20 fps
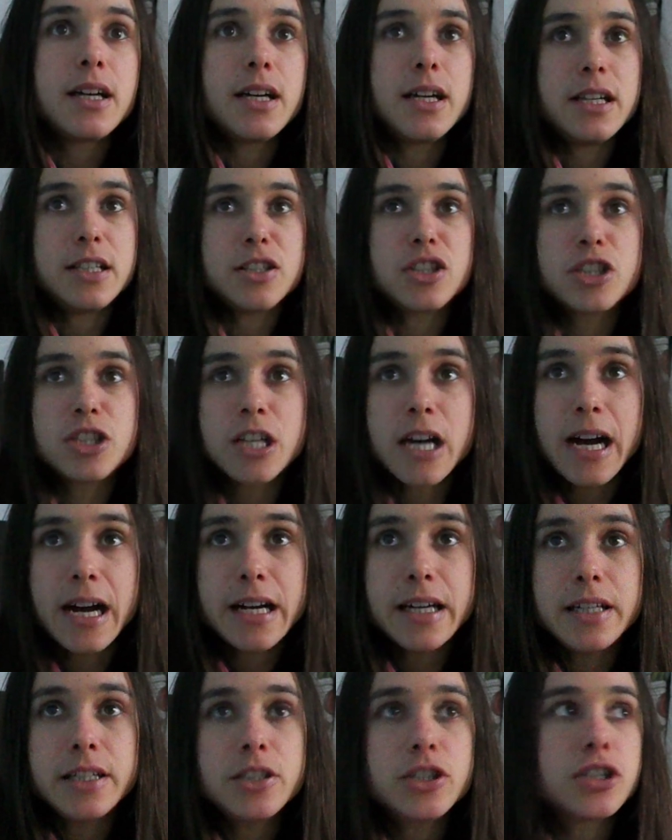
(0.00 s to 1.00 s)
It's
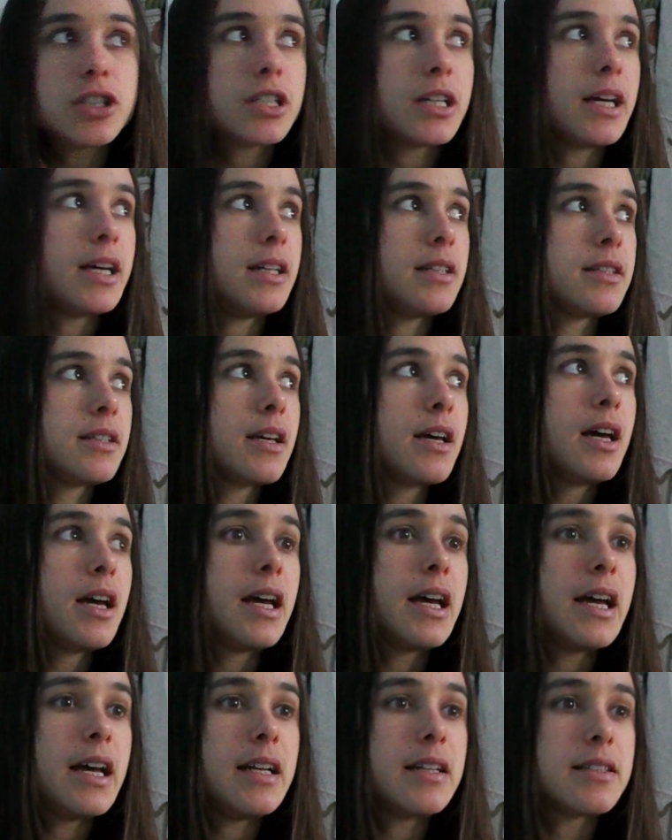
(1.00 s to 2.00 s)
change. It's
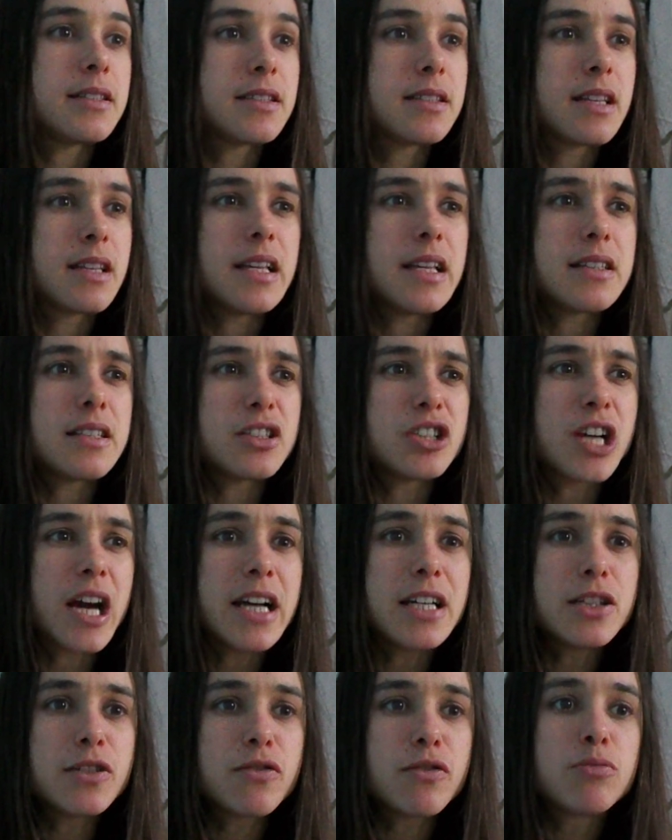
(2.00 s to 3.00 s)
a
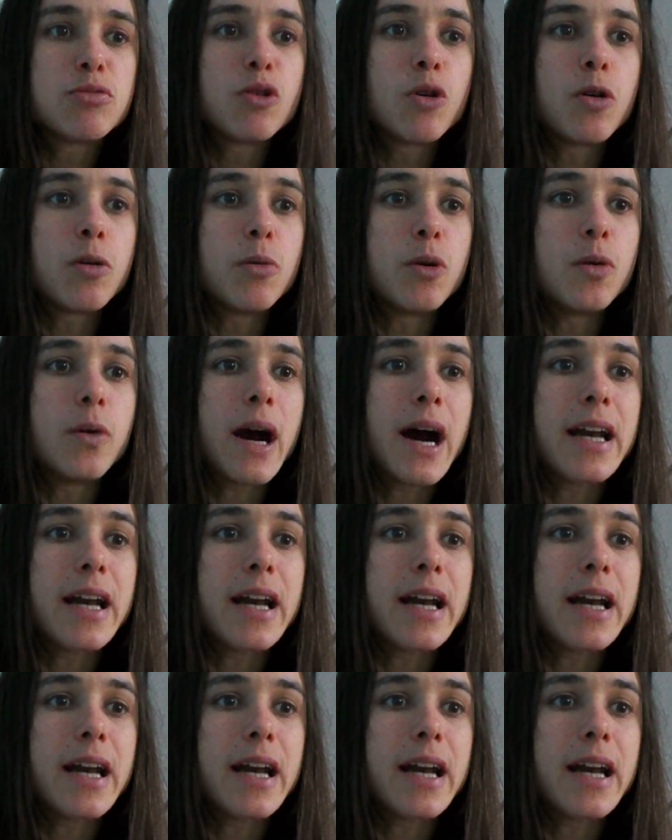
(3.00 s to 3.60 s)
change from normal.